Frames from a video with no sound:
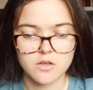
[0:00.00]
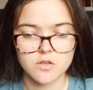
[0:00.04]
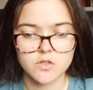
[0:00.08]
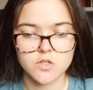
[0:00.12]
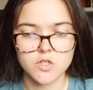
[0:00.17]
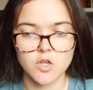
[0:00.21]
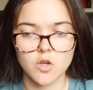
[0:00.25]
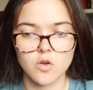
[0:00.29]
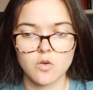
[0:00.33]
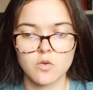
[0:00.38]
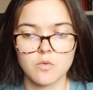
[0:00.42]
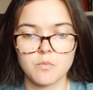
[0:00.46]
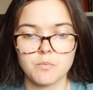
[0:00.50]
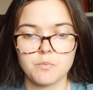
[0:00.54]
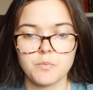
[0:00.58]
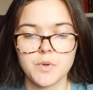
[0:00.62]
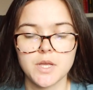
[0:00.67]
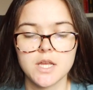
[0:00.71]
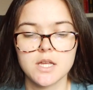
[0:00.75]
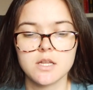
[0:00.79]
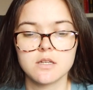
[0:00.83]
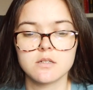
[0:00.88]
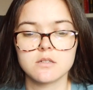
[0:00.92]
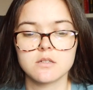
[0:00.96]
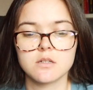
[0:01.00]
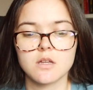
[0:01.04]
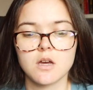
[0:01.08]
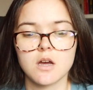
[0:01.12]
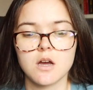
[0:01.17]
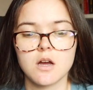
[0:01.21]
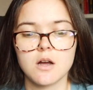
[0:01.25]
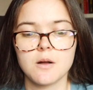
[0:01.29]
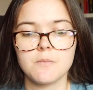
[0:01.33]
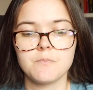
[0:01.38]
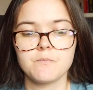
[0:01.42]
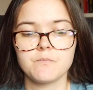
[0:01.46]
so being
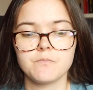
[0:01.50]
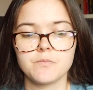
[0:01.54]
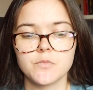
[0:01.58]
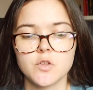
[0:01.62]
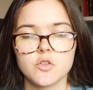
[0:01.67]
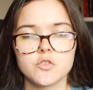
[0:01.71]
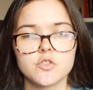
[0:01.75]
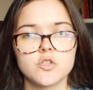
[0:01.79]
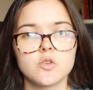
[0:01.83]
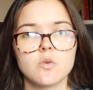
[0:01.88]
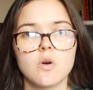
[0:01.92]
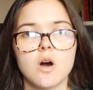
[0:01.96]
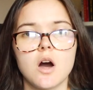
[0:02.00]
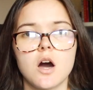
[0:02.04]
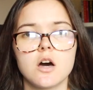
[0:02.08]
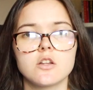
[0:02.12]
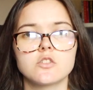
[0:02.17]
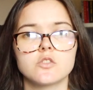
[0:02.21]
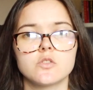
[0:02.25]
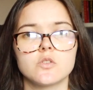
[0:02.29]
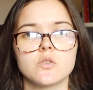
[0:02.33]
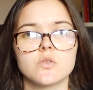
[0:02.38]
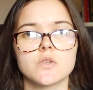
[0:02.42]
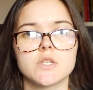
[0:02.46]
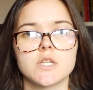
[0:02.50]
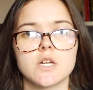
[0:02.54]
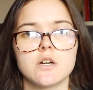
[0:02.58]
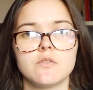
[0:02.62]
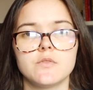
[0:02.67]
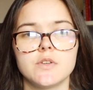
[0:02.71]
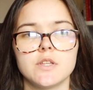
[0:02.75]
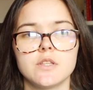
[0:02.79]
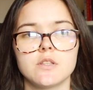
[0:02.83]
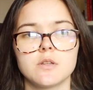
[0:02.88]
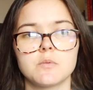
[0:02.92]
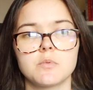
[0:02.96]
um, not too hard on
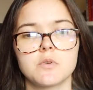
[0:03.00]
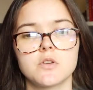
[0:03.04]
yourself either,